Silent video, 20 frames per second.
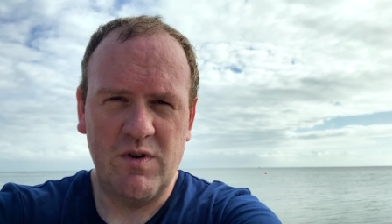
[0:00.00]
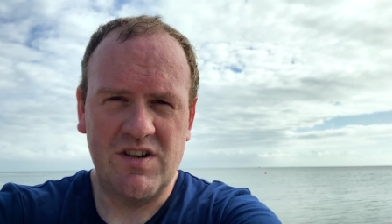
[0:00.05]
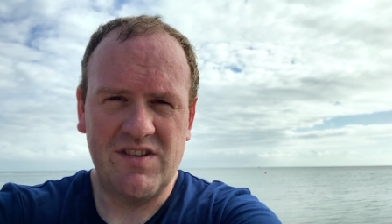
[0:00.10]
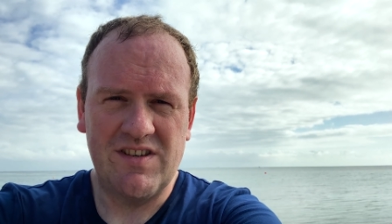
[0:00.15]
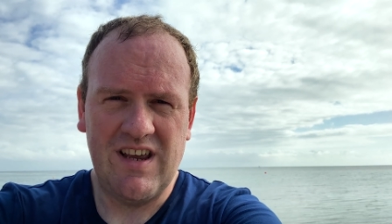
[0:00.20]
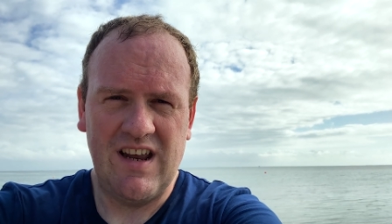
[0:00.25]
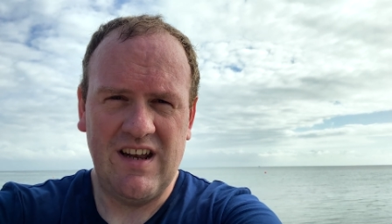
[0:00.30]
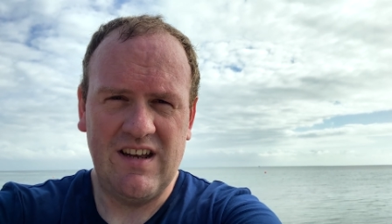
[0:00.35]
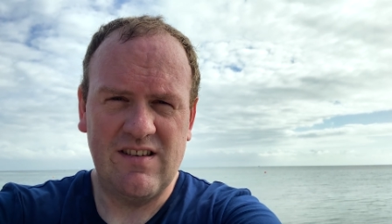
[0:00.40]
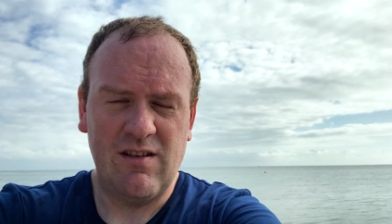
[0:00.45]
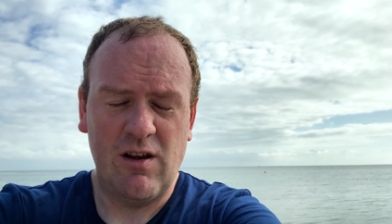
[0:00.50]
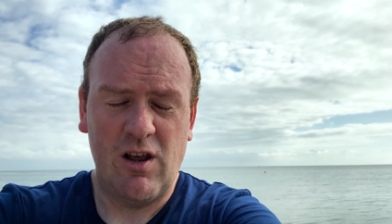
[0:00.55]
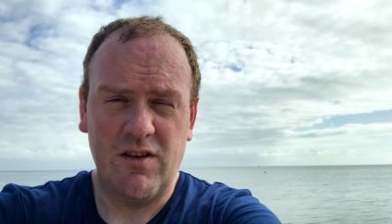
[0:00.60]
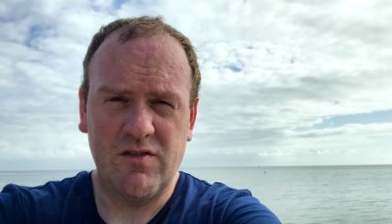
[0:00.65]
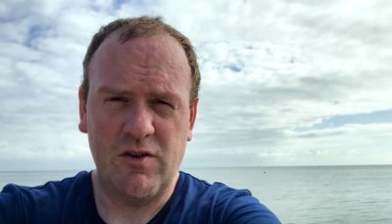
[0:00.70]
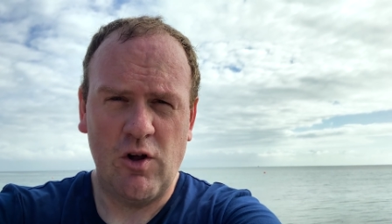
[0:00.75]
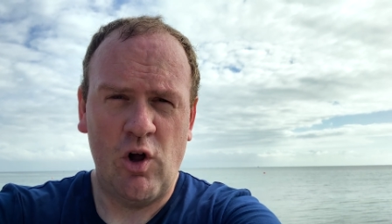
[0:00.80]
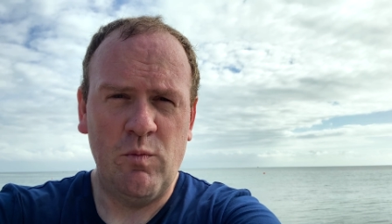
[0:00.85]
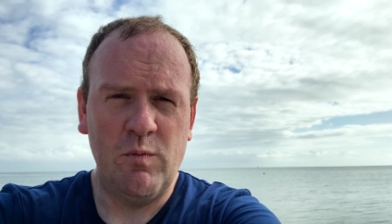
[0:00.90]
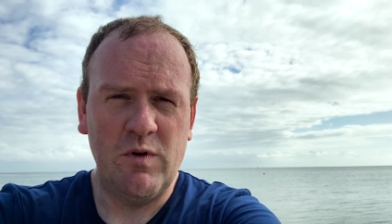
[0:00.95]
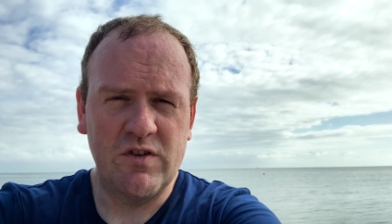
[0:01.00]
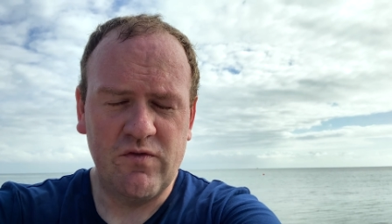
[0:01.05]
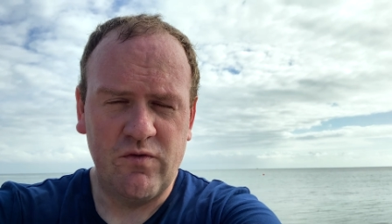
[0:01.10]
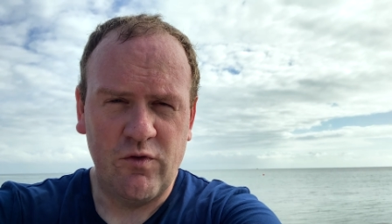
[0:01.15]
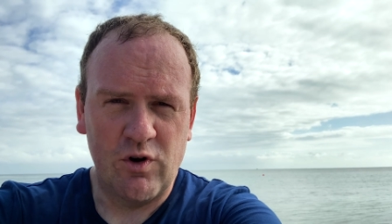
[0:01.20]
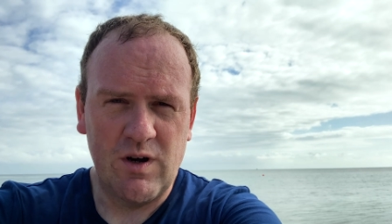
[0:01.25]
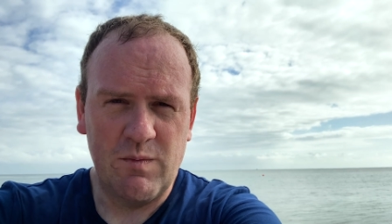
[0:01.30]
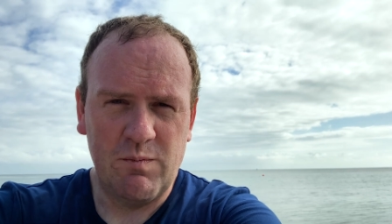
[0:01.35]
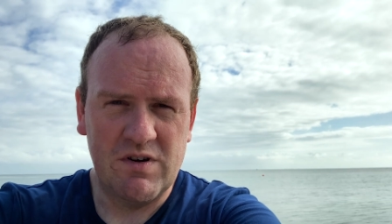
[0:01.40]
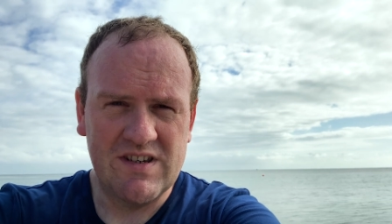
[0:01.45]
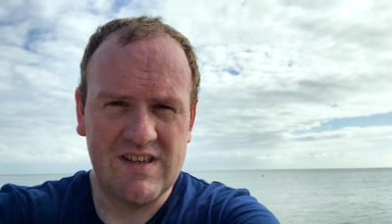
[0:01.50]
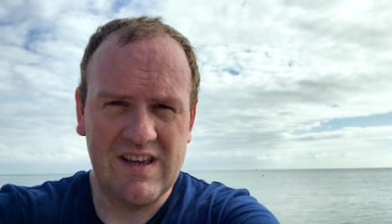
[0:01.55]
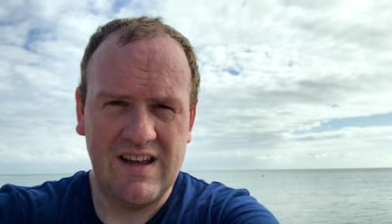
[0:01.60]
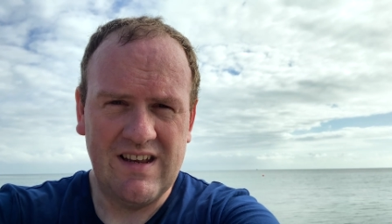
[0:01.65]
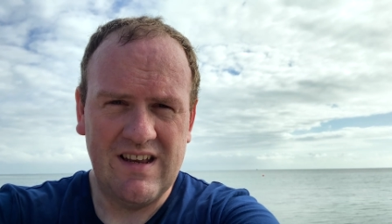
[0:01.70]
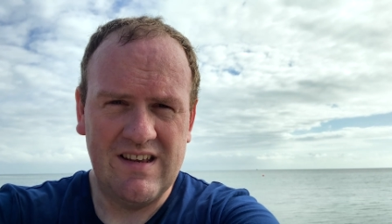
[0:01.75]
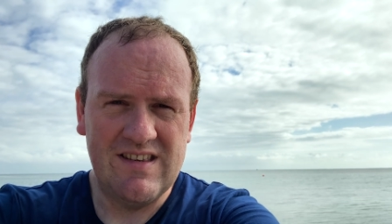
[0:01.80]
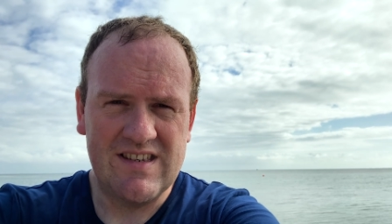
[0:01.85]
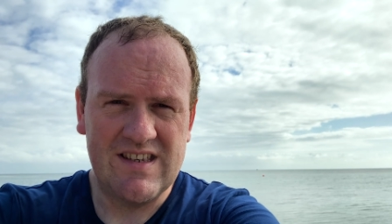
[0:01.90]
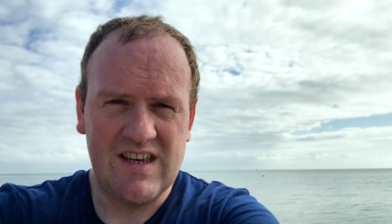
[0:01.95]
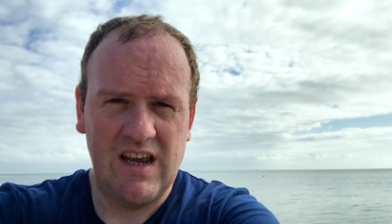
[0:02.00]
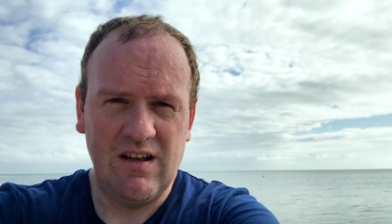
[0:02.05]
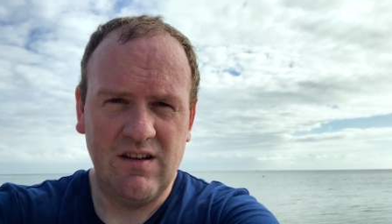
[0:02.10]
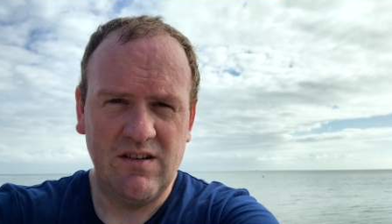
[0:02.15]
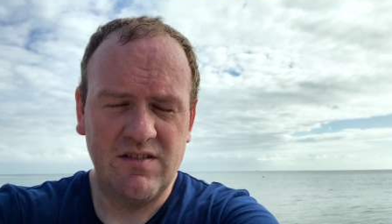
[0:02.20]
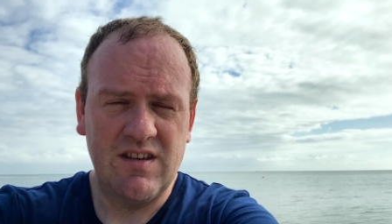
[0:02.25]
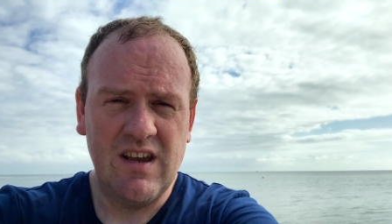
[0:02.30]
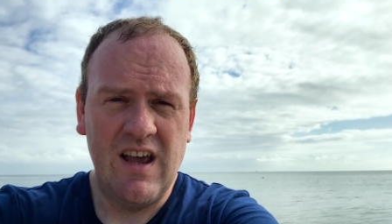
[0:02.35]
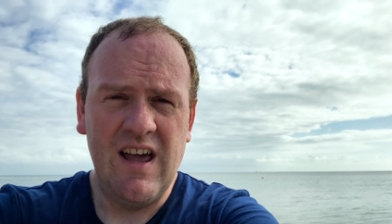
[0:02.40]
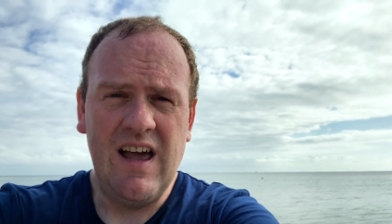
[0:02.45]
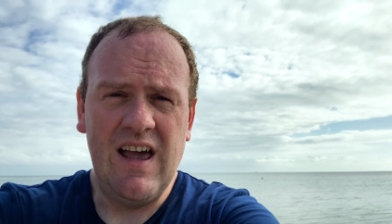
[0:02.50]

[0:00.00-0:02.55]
Mercedes lost almost forty percent in sales.